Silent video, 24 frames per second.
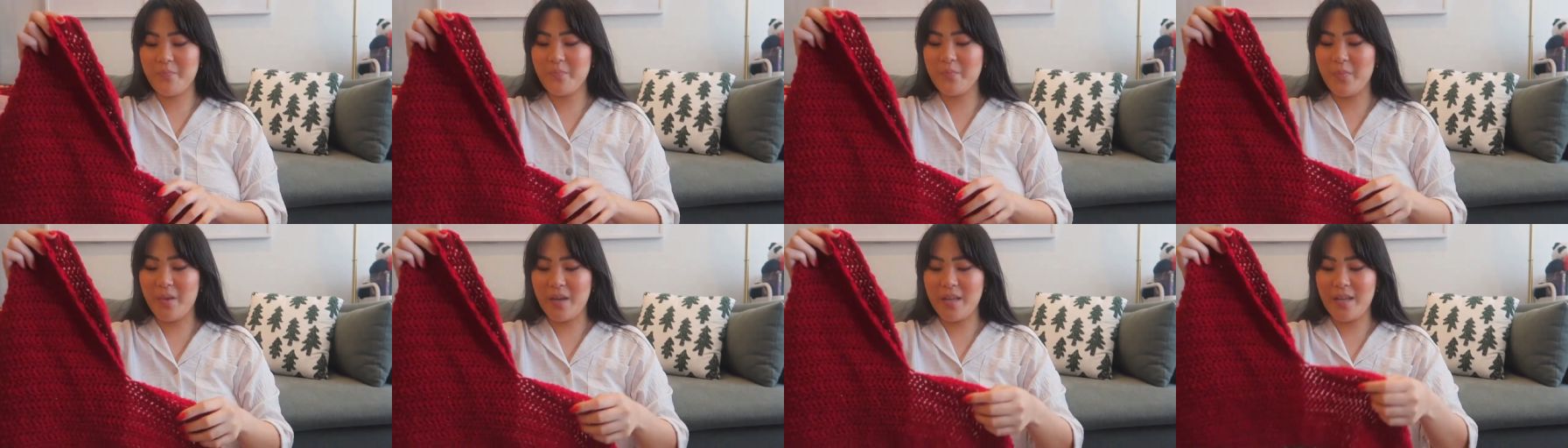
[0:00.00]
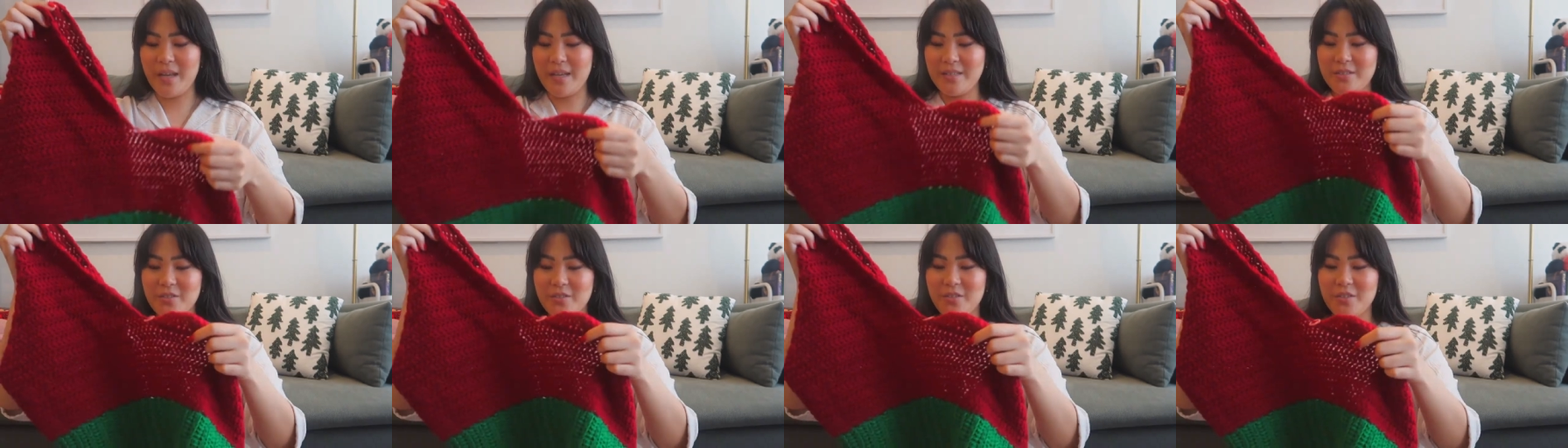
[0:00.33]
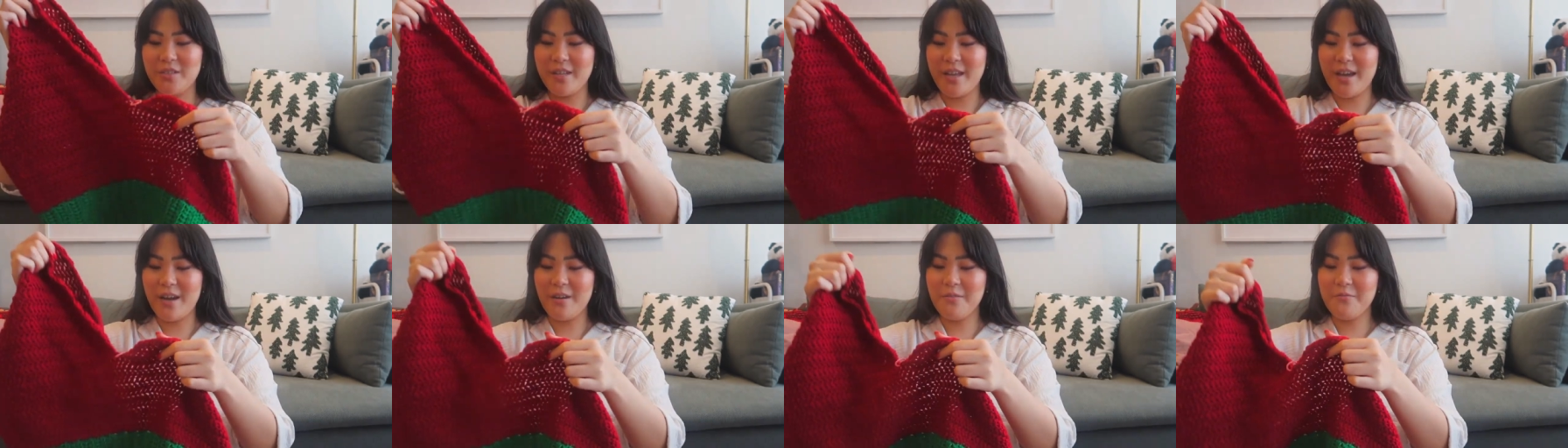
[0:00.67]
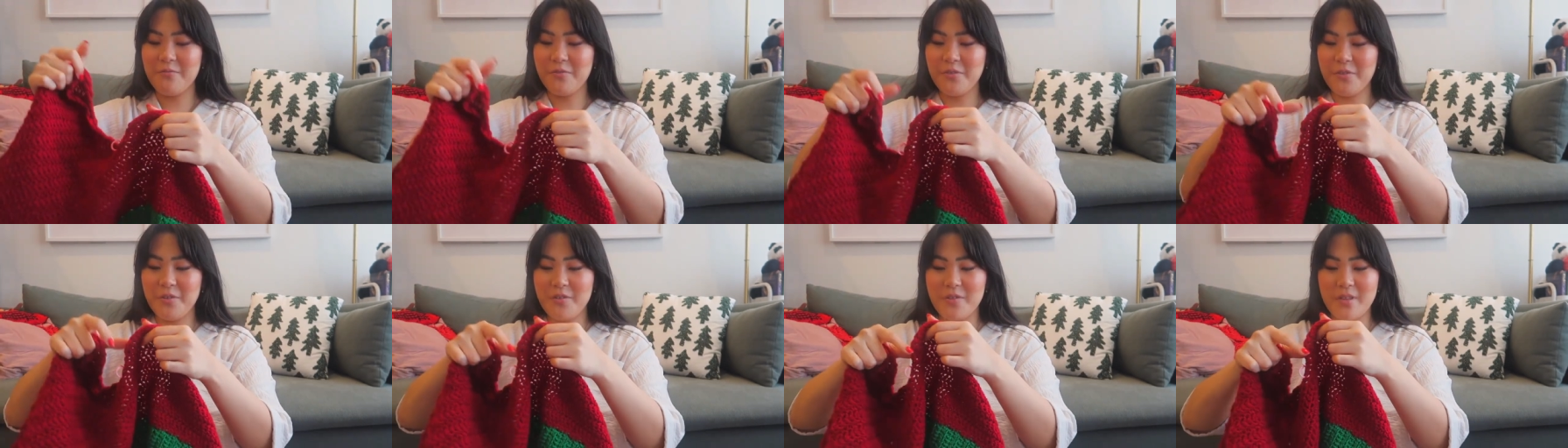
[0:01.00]
But yeah, so now
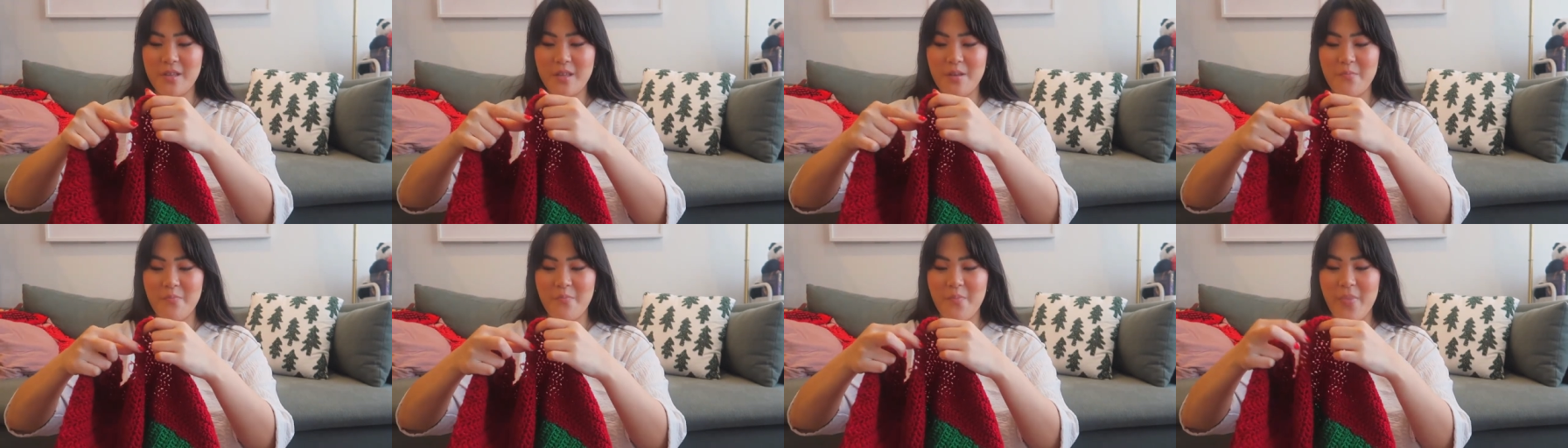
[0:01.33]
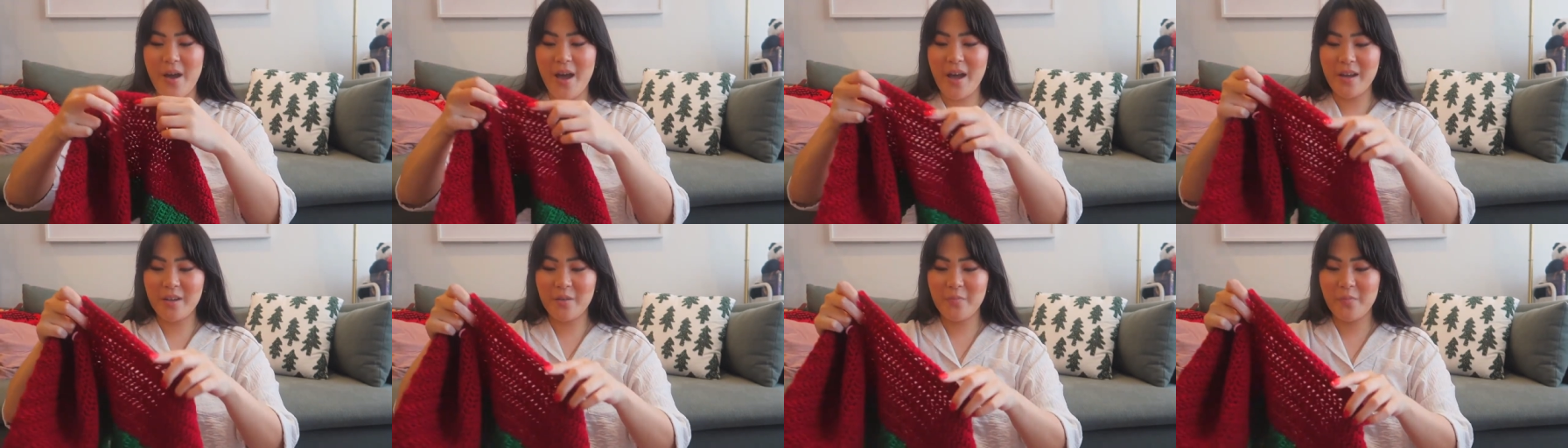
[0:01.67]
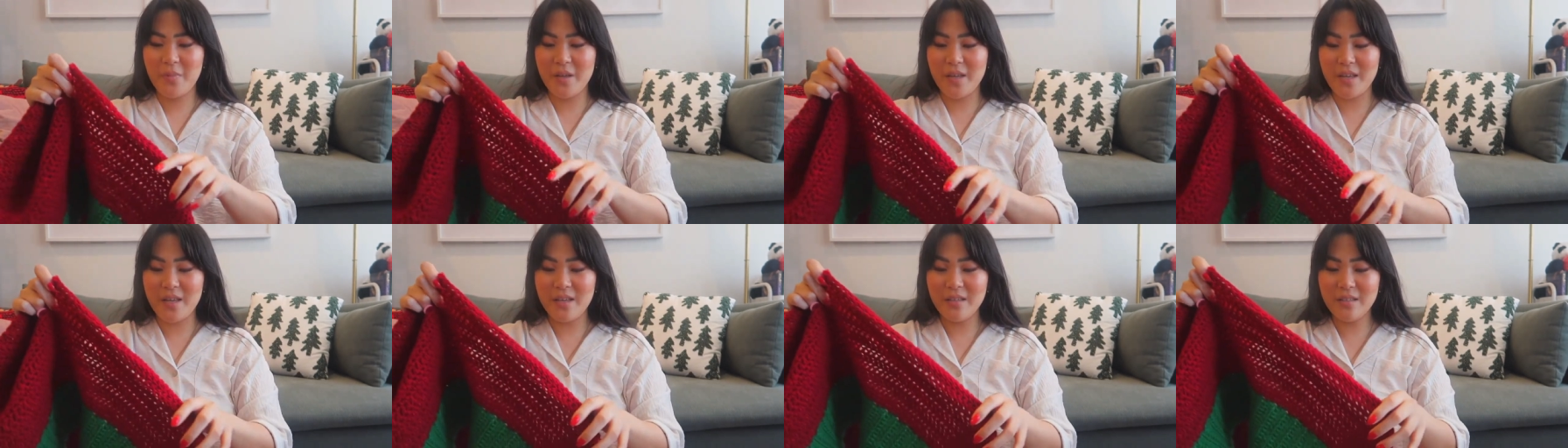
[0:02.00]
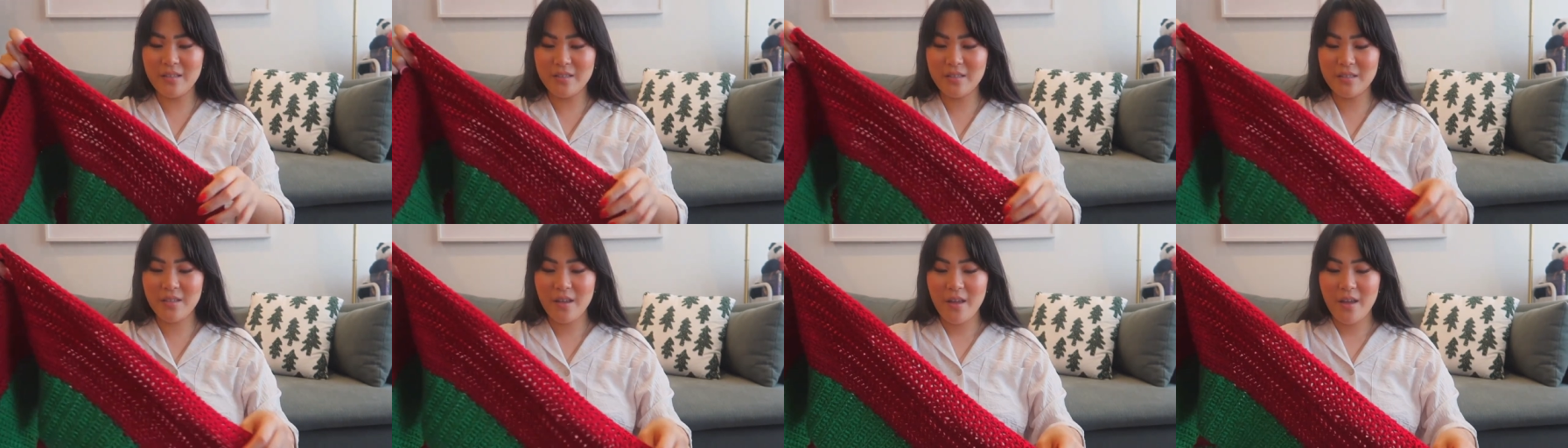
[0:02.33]
for the back
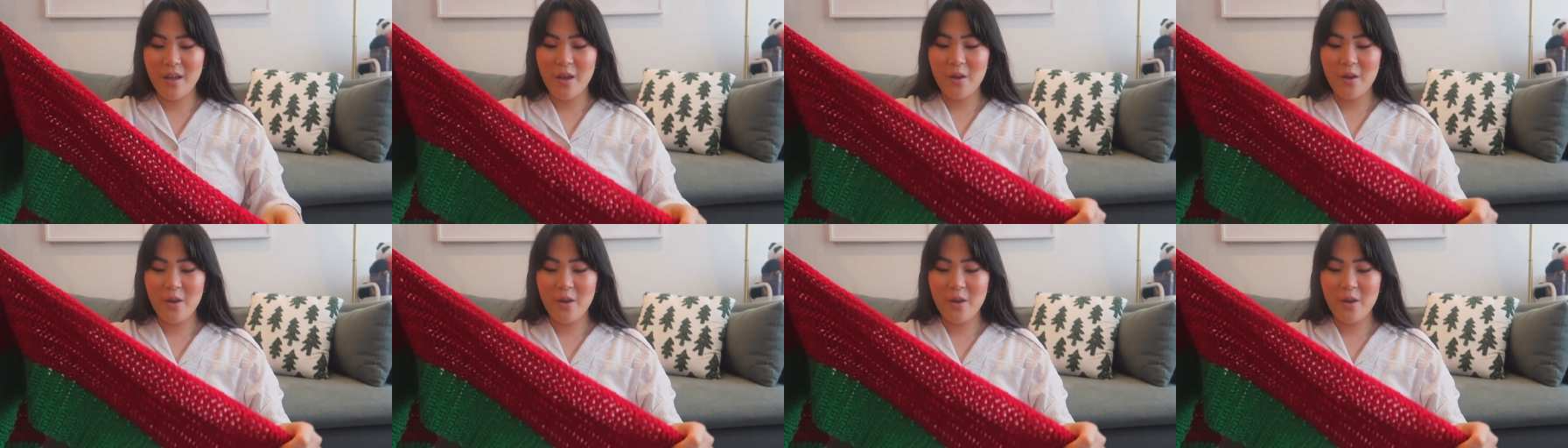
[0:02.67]
piece,